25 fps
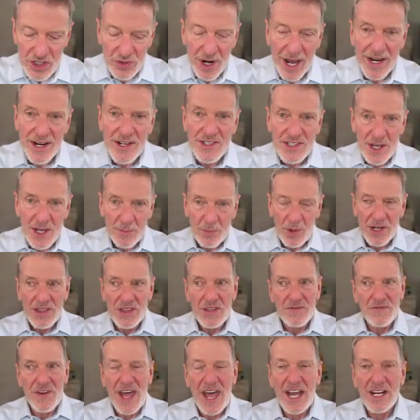tried to separate
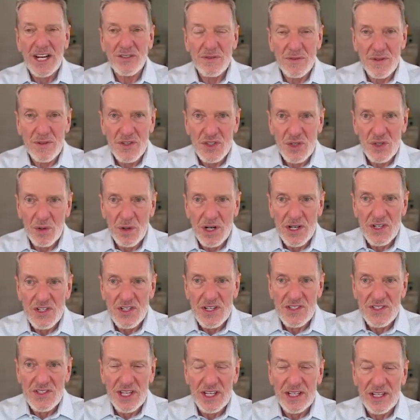the facts from the story.
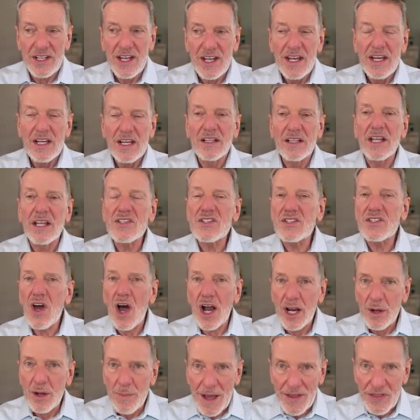She said, let's
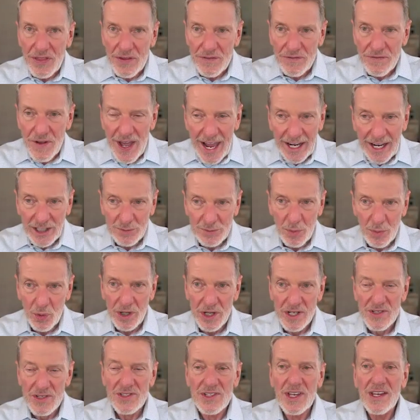talk about the facts,
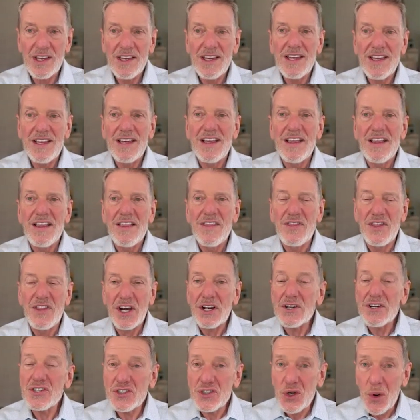boys.
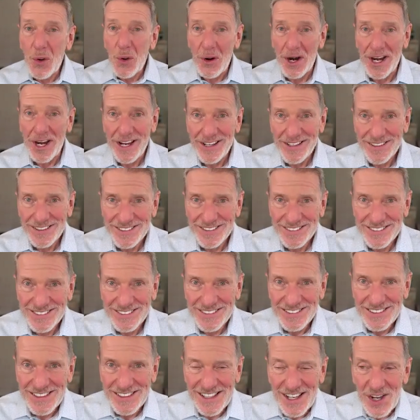Their story
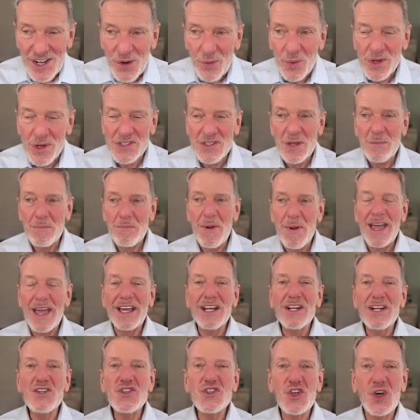was that
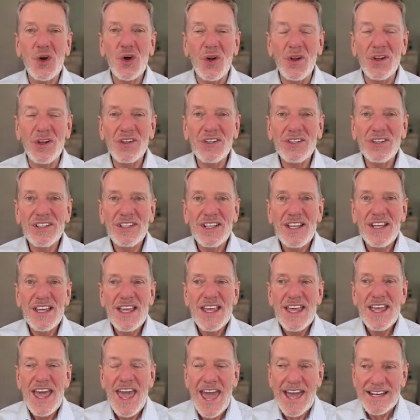Megan and Joel
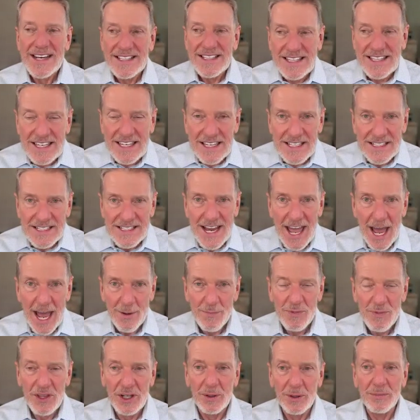had
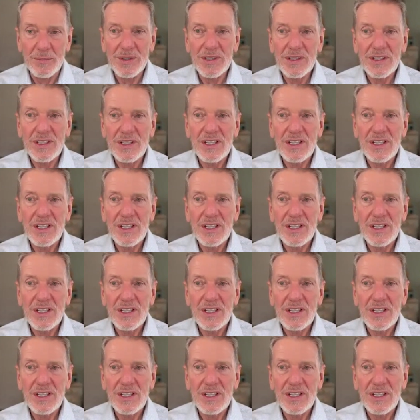kidnapped them